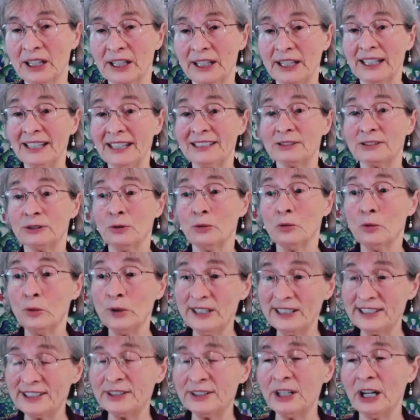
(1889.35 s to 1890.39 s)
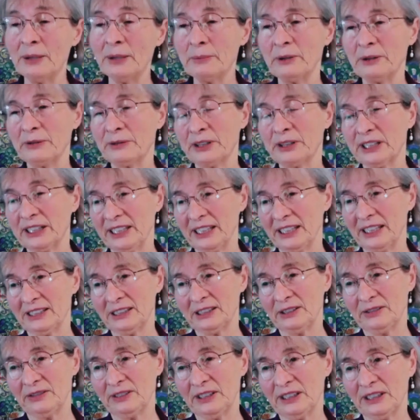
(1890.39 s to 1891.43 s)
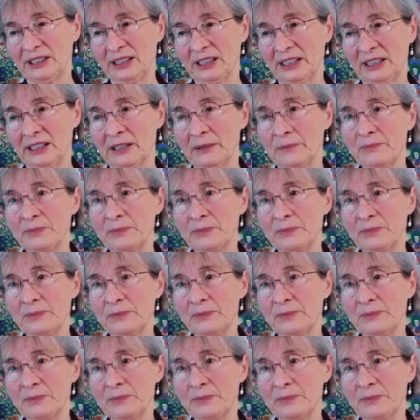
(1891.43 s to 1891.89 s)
It's the wisdom of creativity.